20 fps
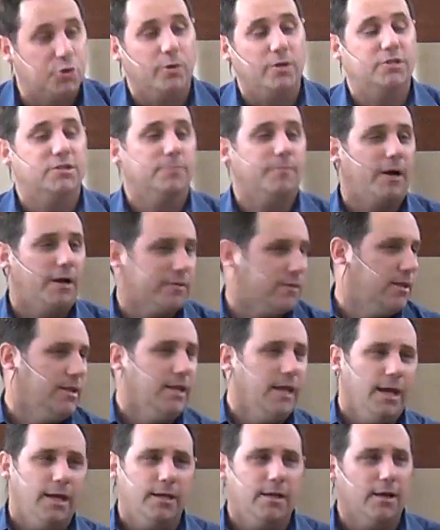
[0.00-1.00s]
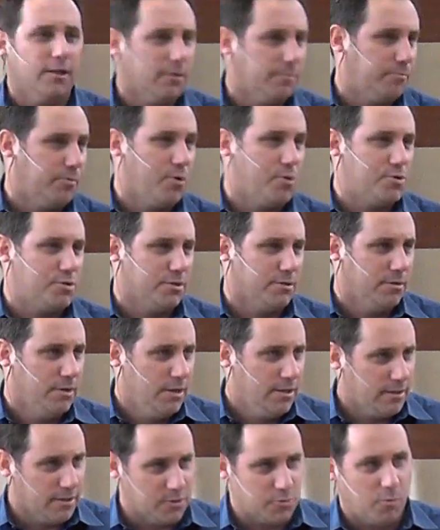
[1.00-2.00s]
rejoice about than any other
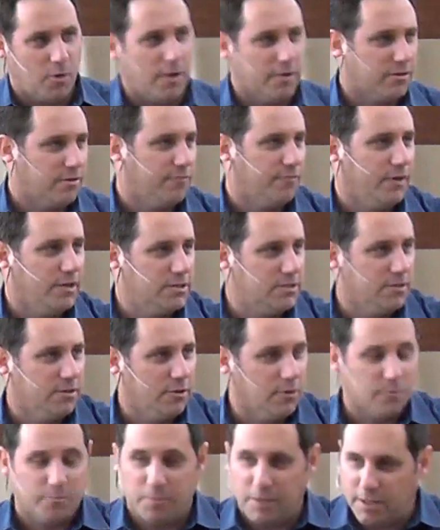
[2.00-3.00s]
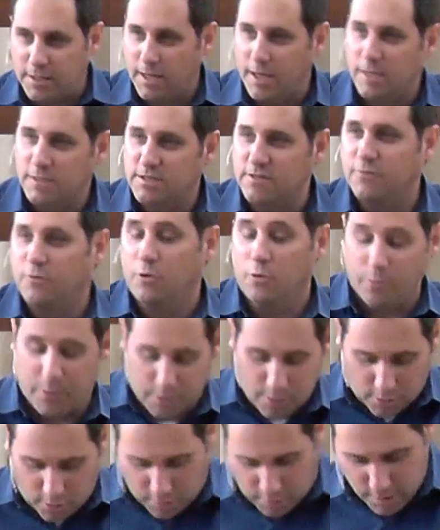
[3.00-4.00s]
person that's walked the face of the earth because of who
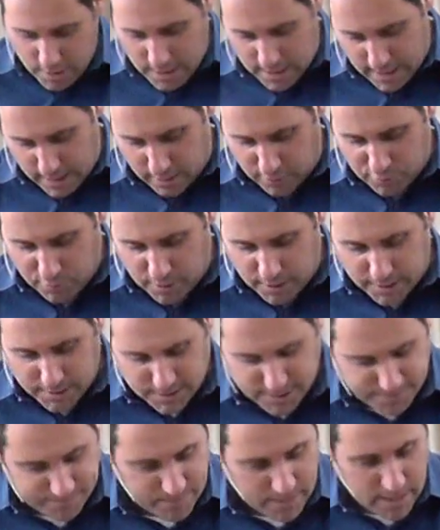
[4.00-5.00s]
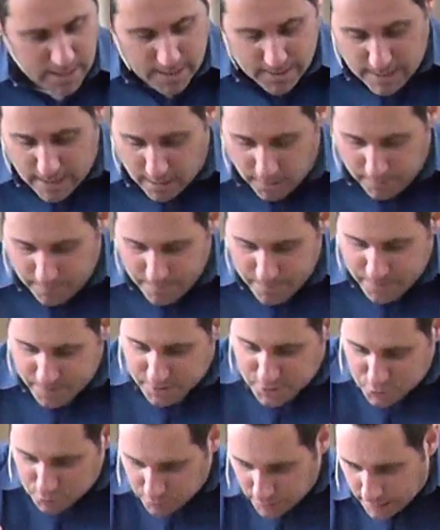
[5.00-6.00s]
we are in Christ. Now,
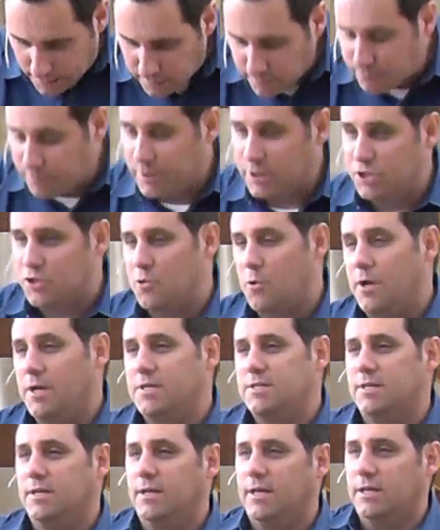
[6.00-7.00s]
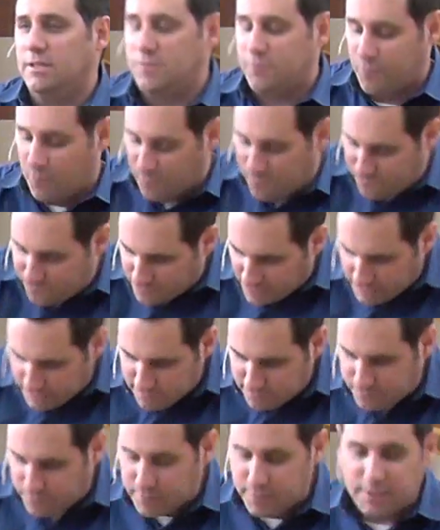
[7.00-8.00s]
this crown of rejoicing is for
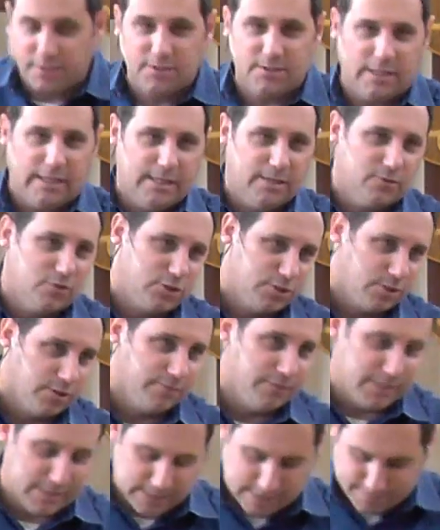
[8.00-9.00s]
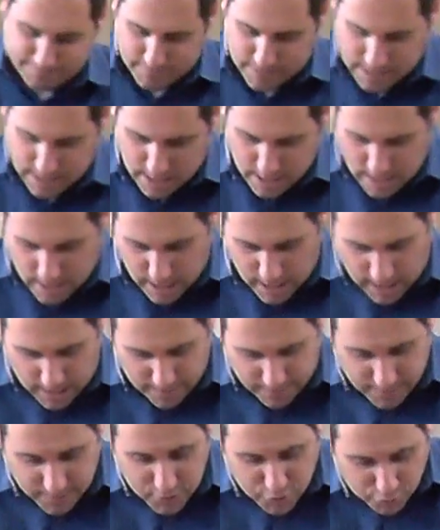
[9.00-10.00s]
faithfulness in service.
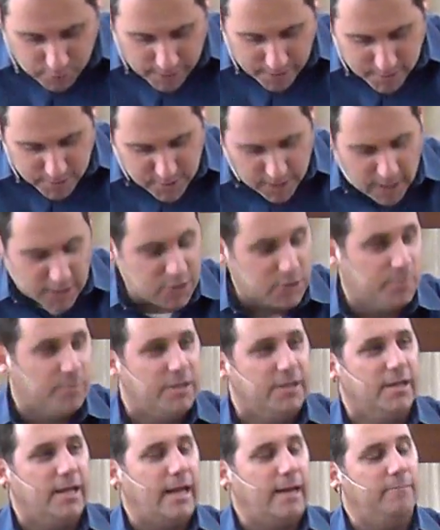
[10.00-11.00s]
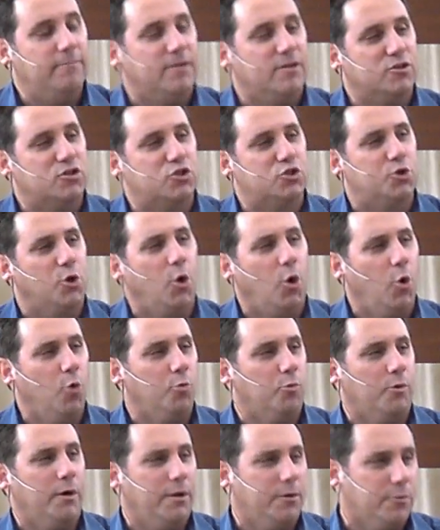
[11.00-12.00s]
Uh, this crown has also been named the
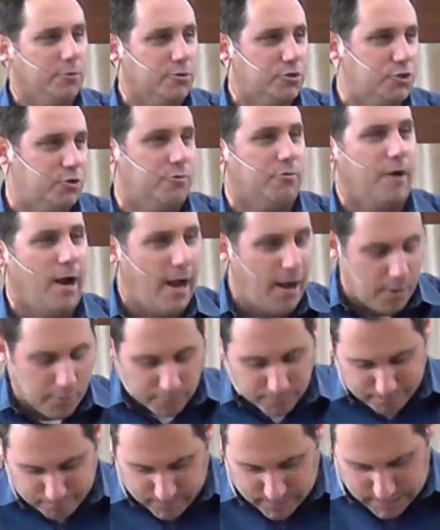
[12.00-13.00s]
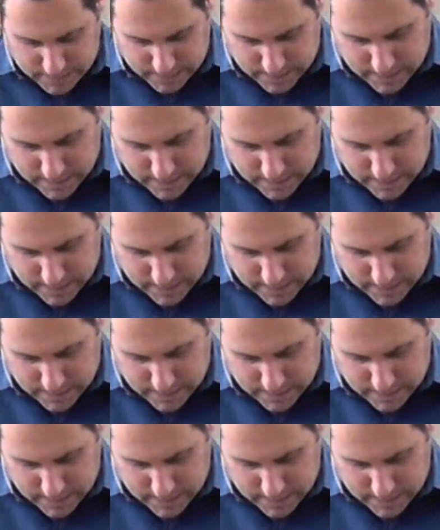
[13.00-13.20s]
soul winner's crown.